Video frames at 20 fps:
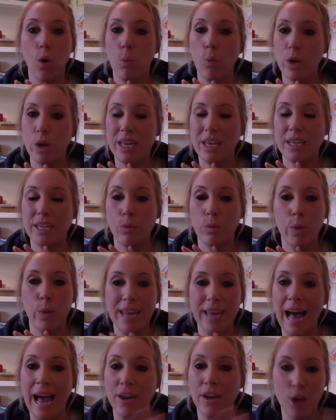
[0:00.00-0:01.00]
we
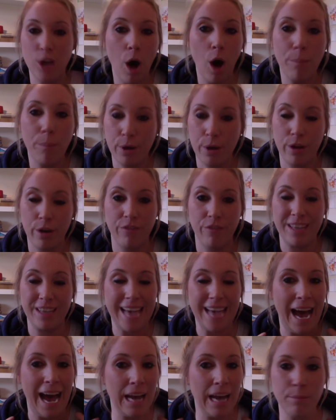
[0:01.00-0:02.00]
are not perfect.
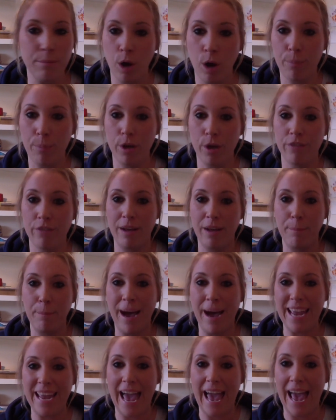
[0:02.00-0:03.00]
I'm not perfect
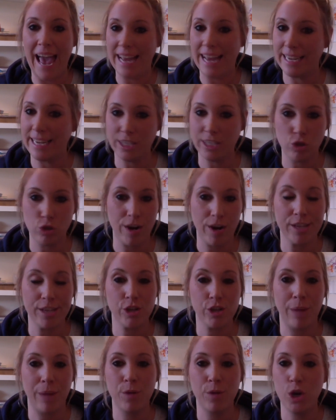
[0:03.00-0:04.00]
by any
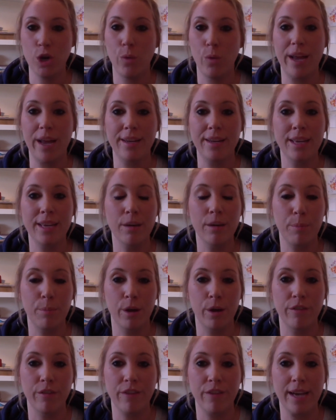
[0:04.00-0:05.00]
stretch. I'm nowhere near
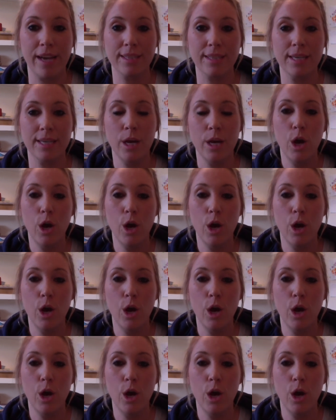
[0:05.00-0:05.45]
perfect.